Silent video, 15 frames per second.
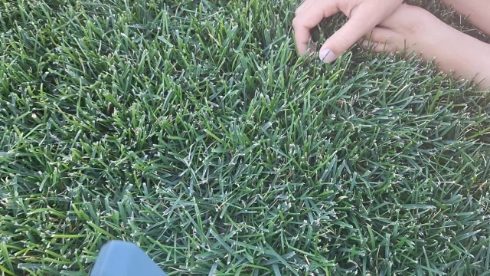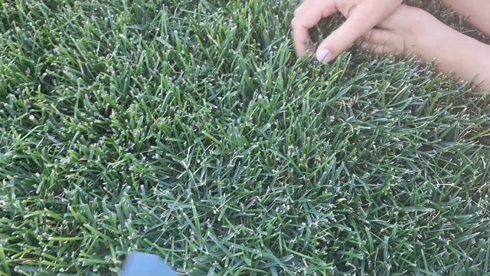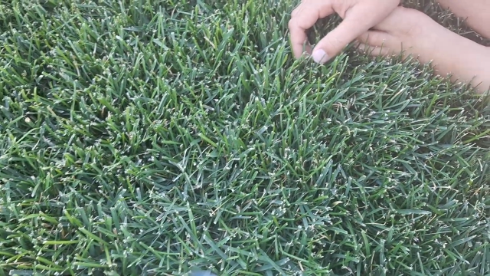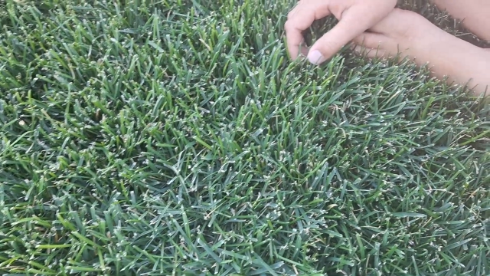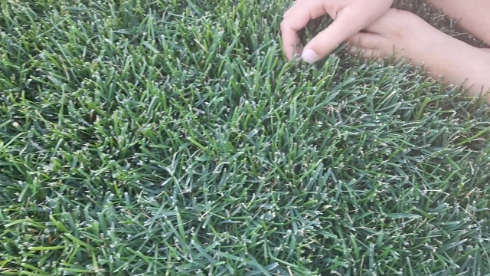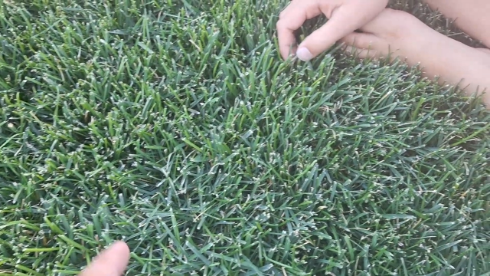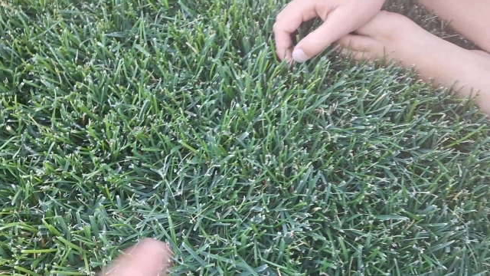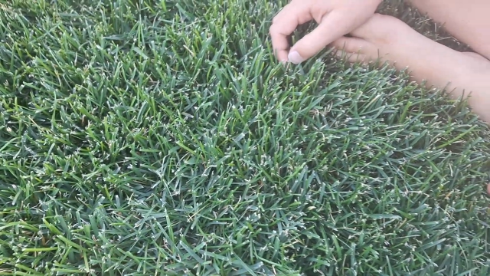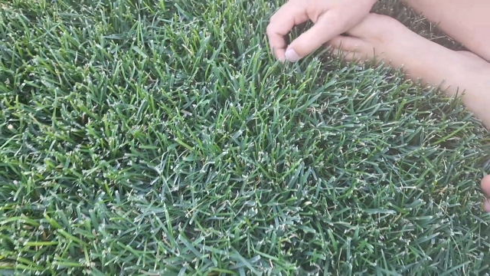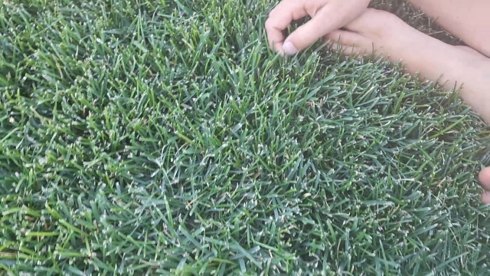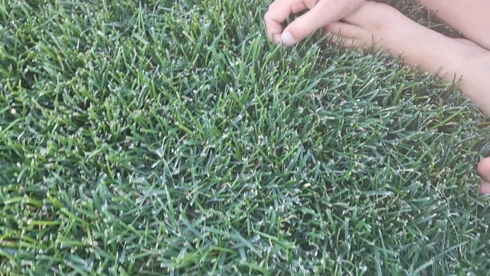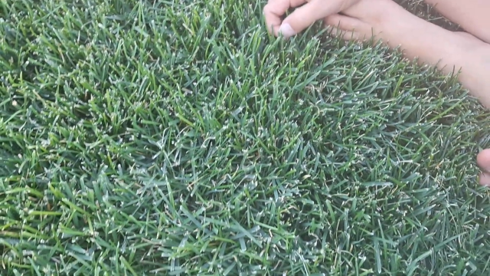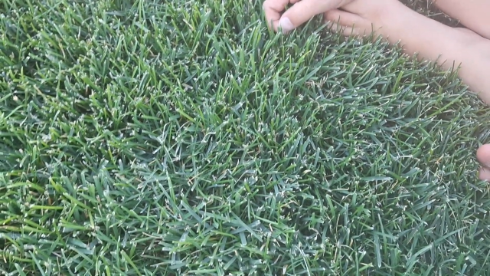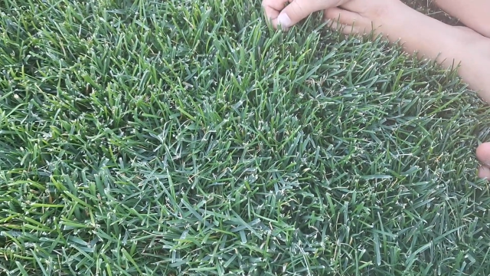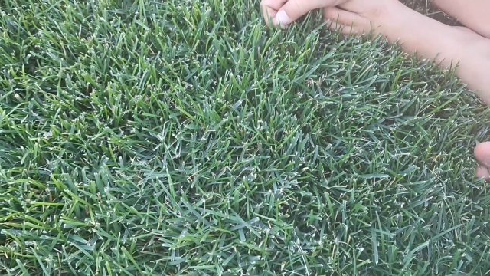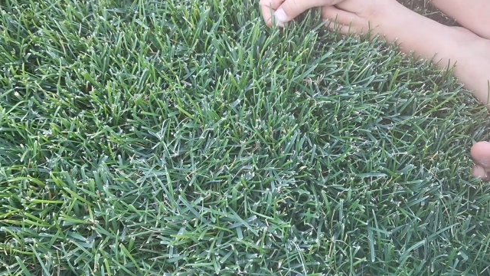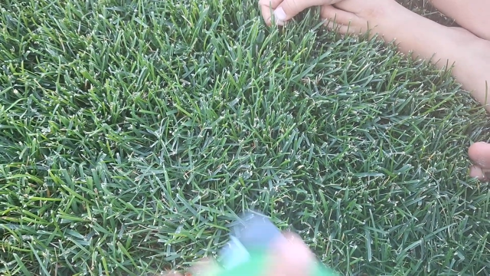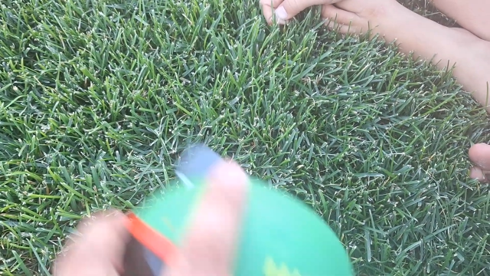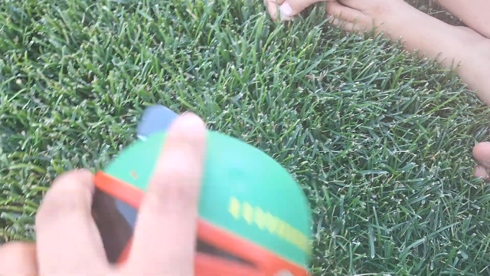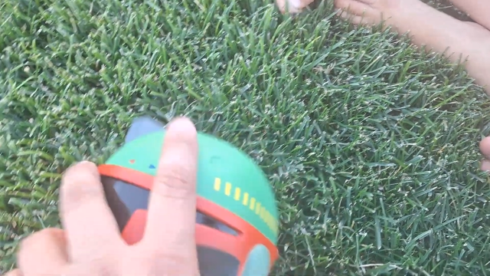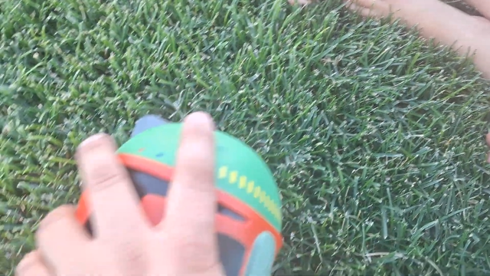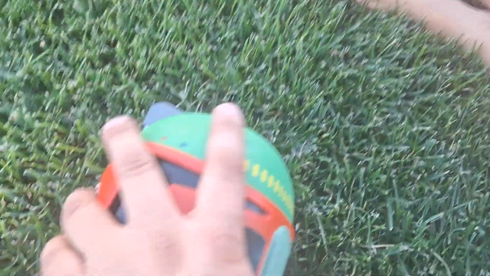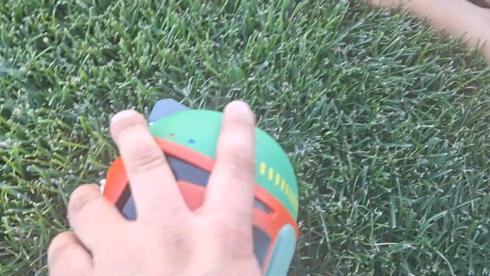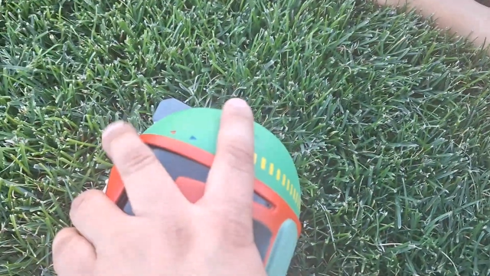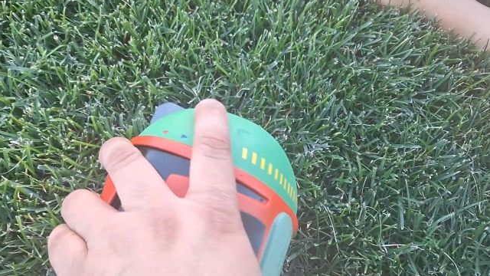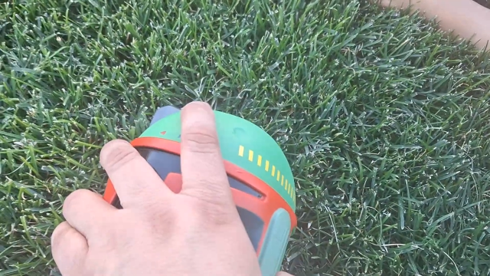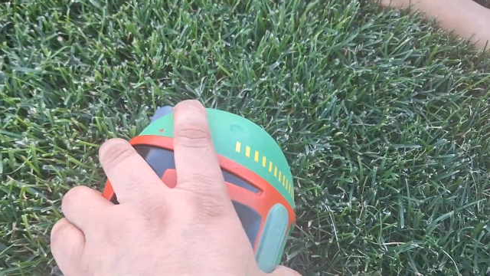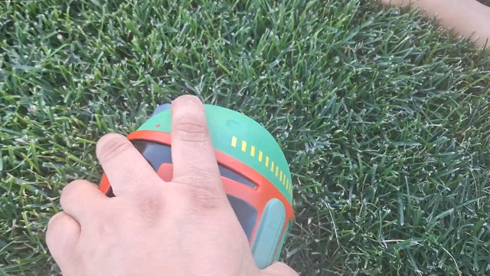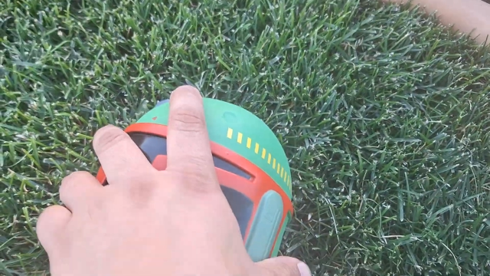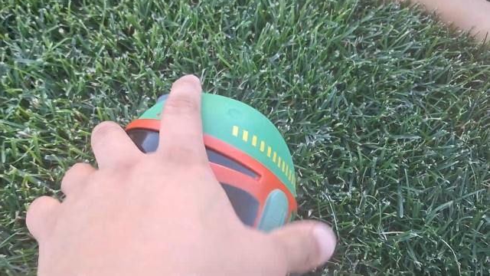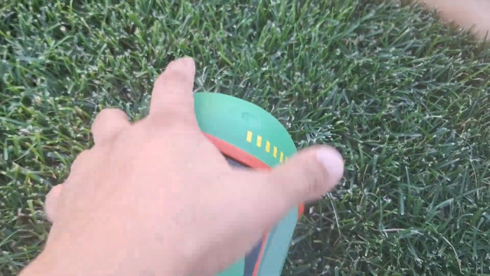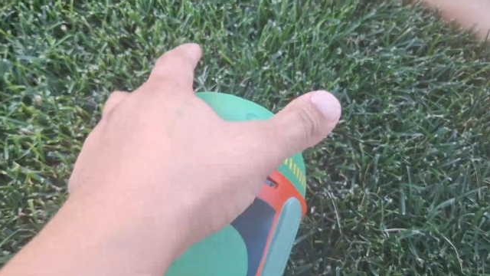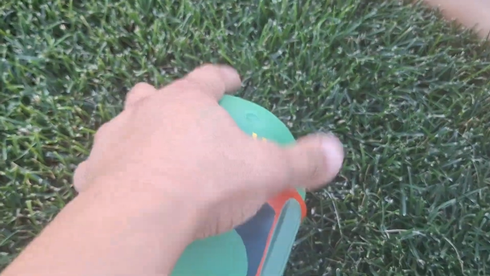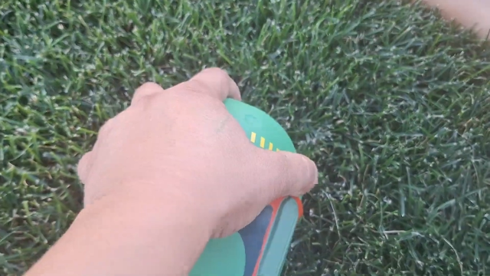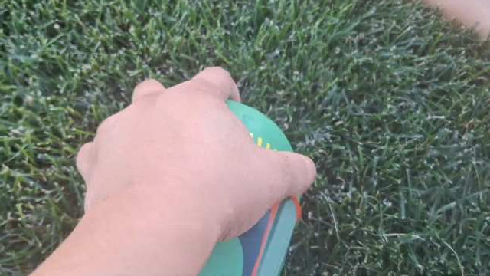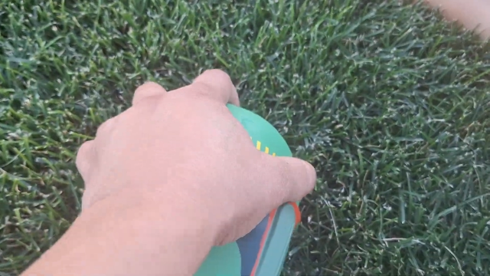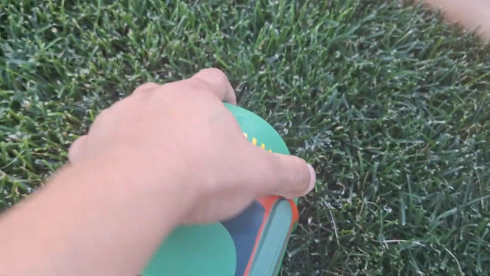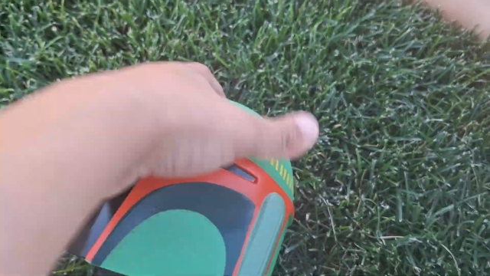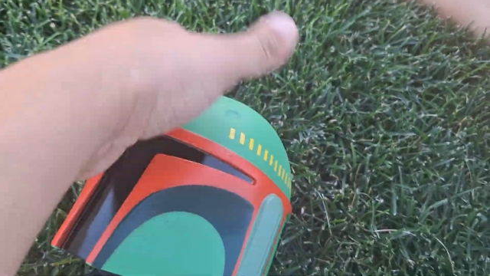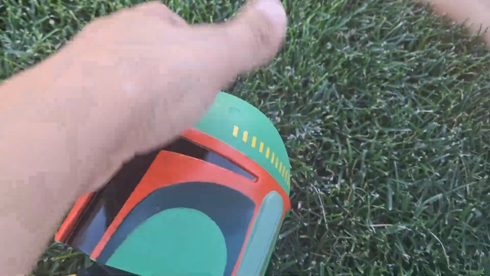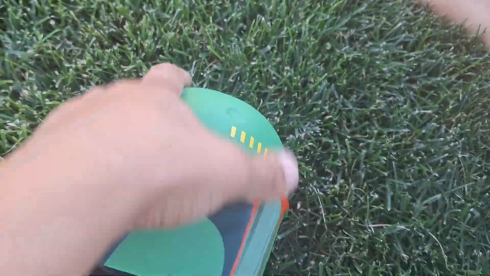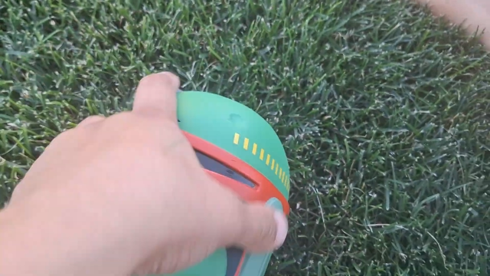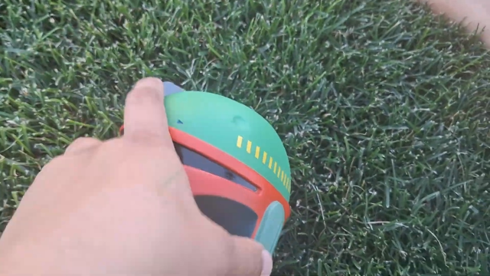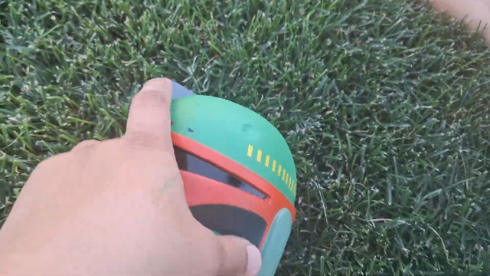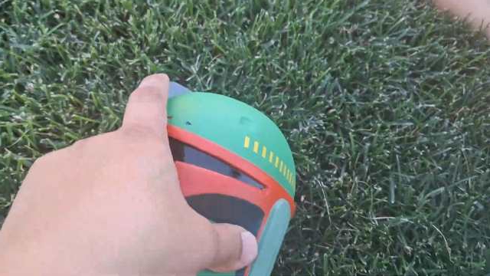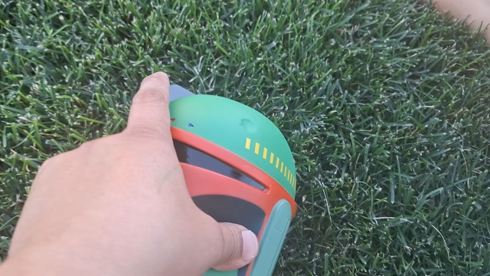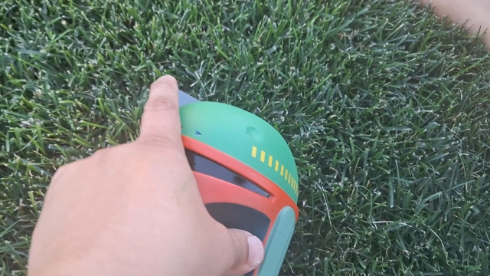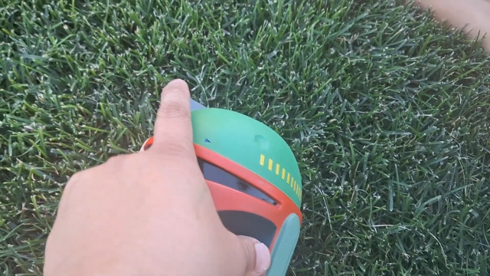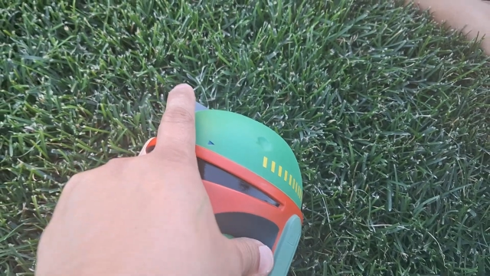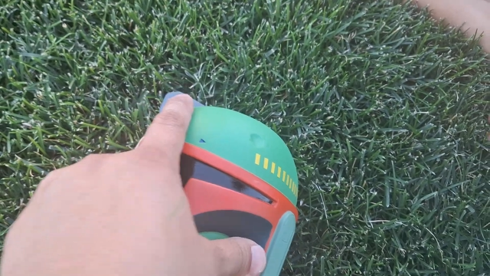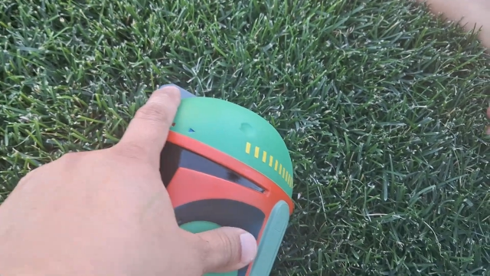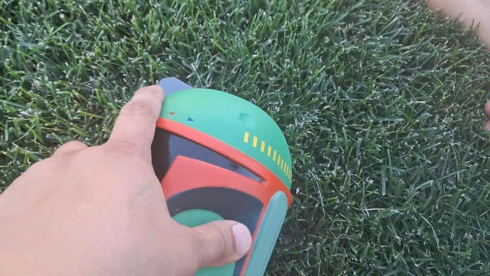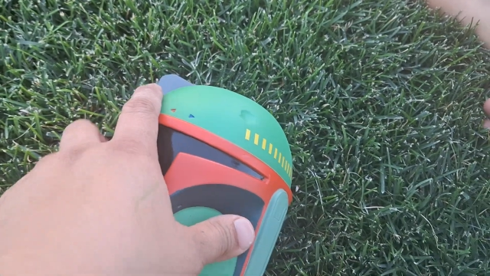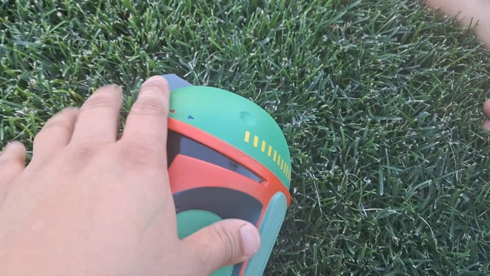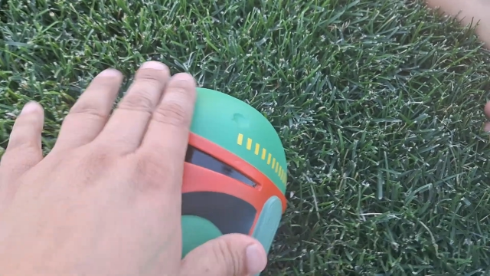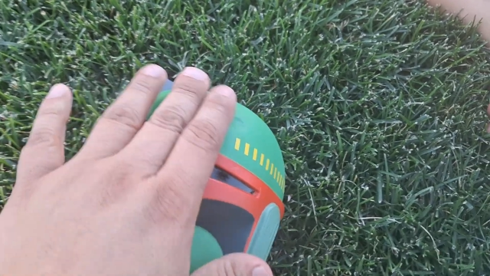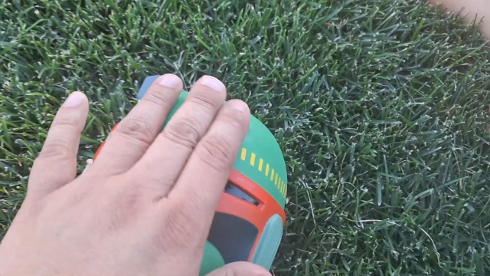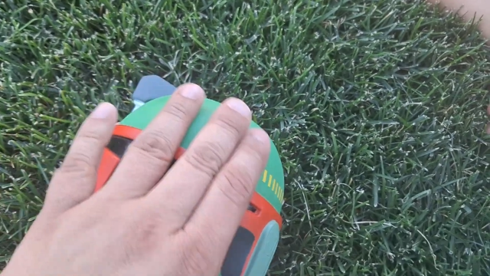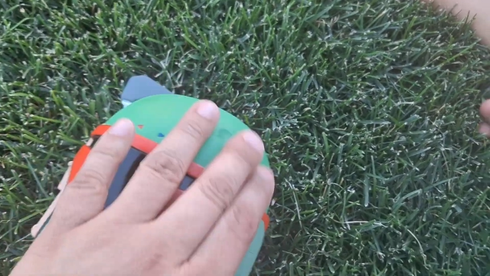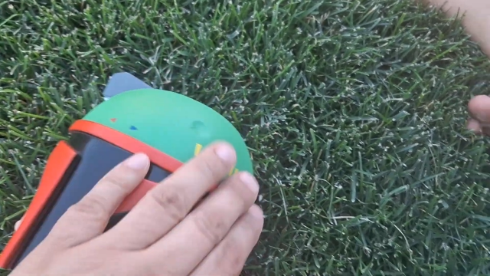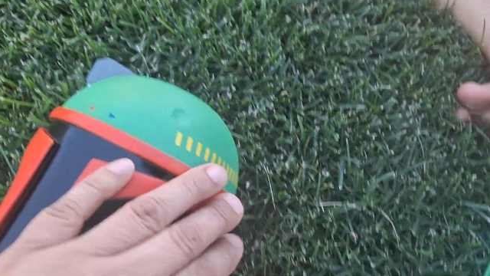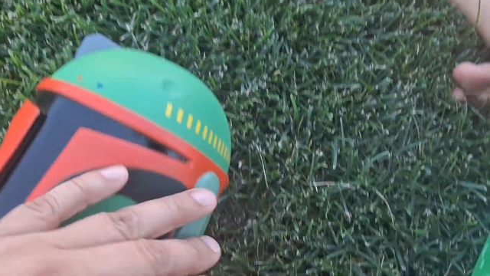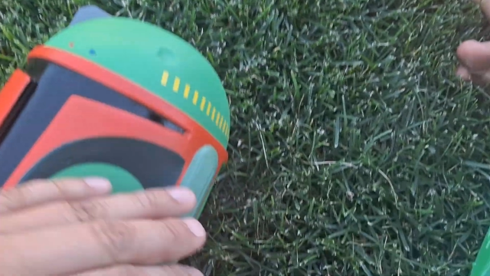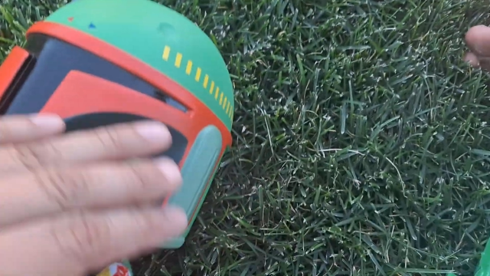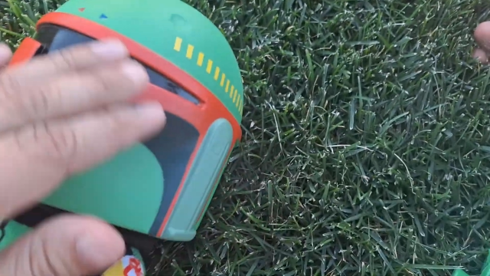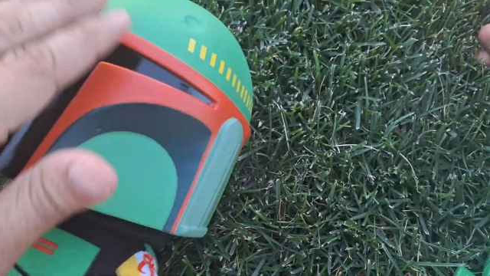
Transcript: Nobody's mouth can be seen.